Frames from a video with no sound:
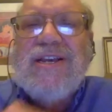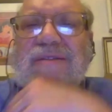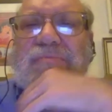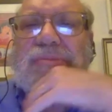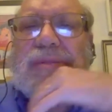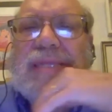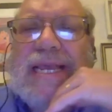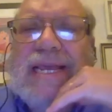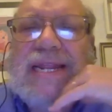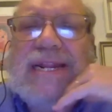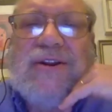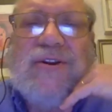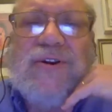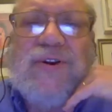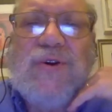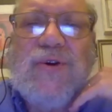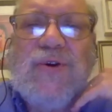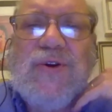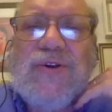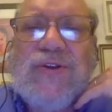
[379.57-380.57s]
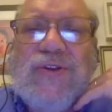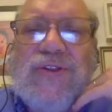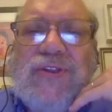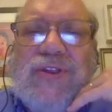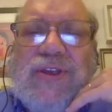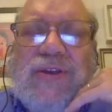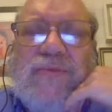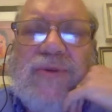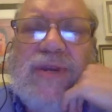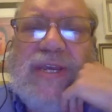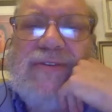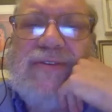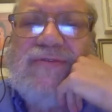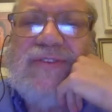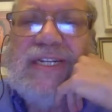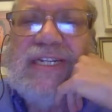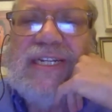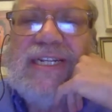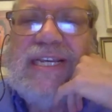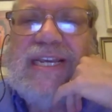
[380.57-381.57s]
Planet Earth that we have
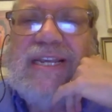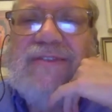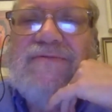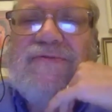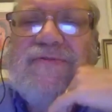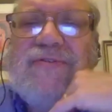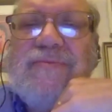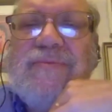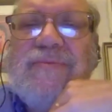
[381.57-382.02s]
seen from